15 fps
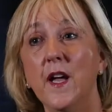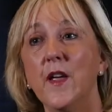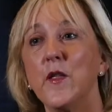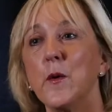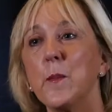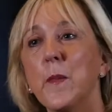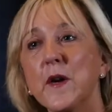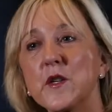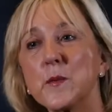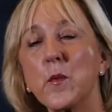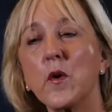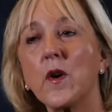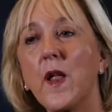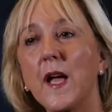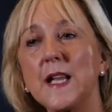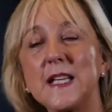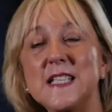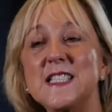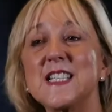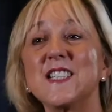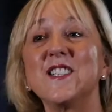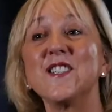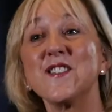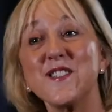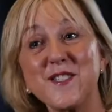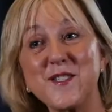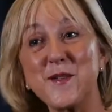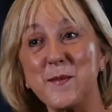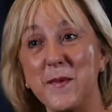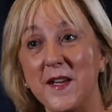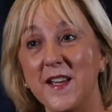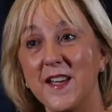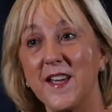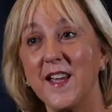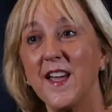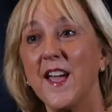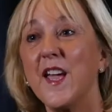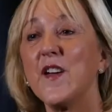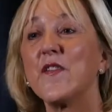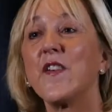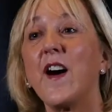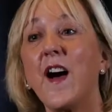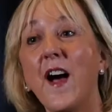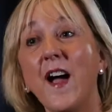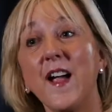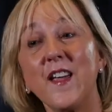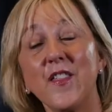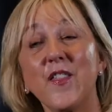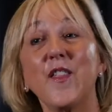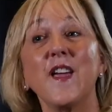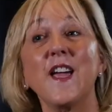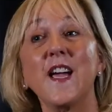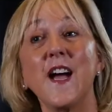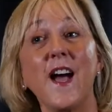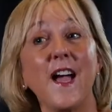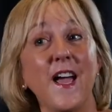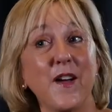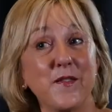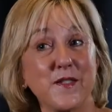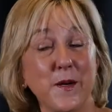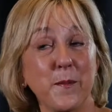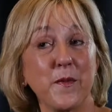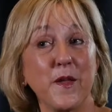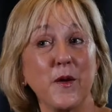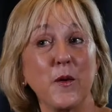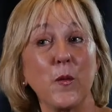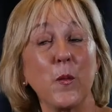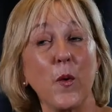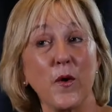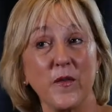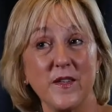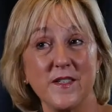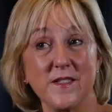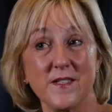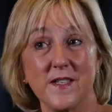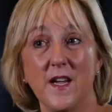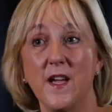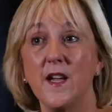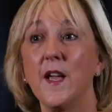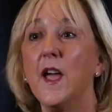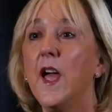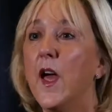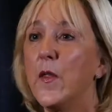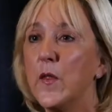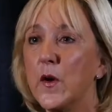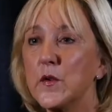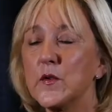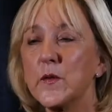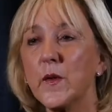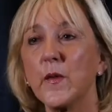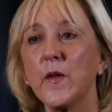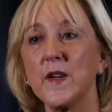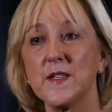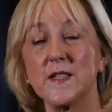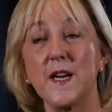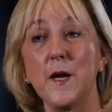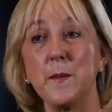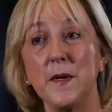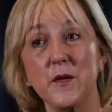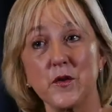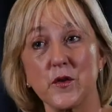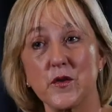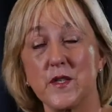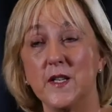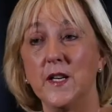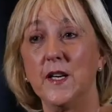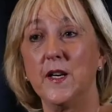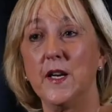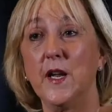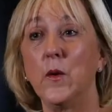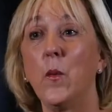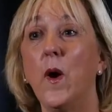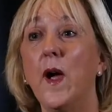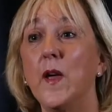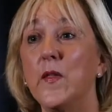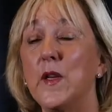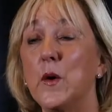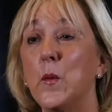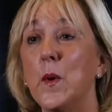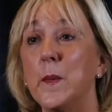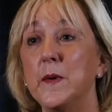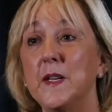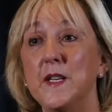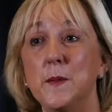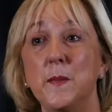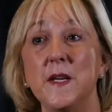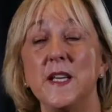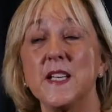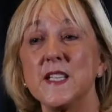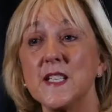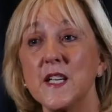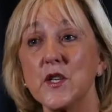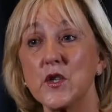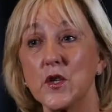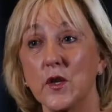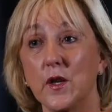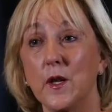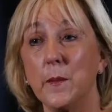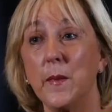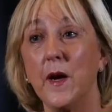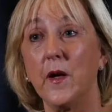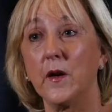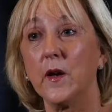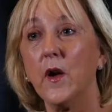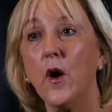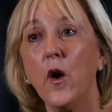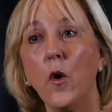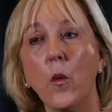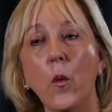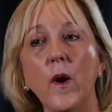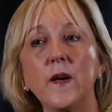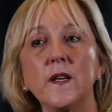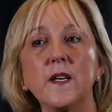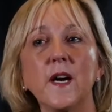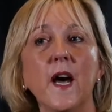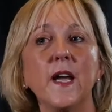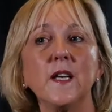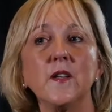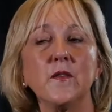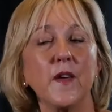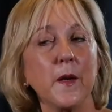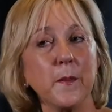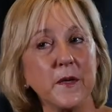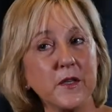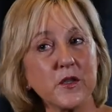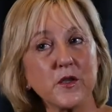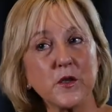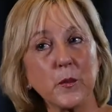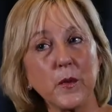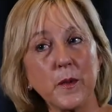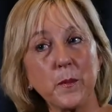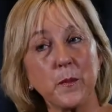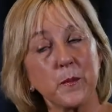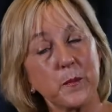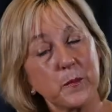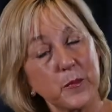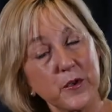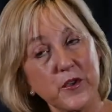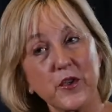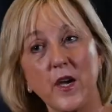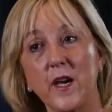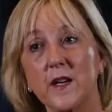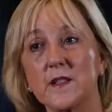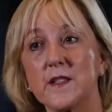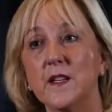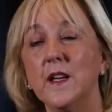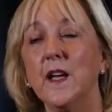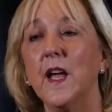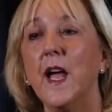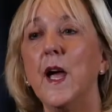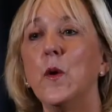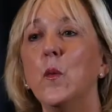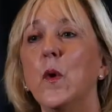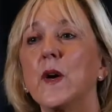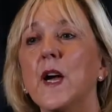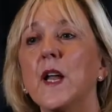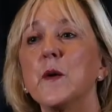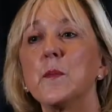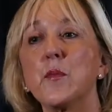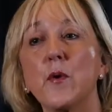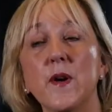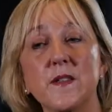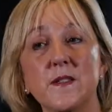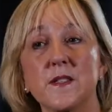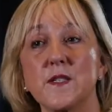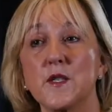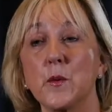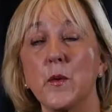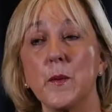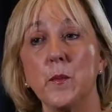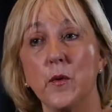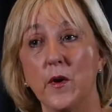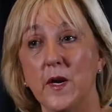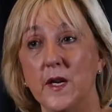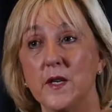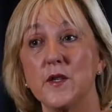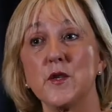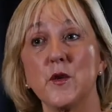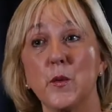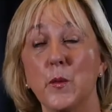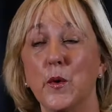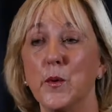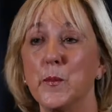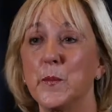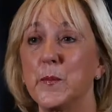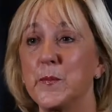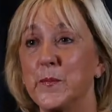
They're much more likely to listen to me if I think I have something worthy to say. Those are the things that I'm interested in and why I think women need to be intentional about what kind of image do we project and what kind of presence do we bring to the room.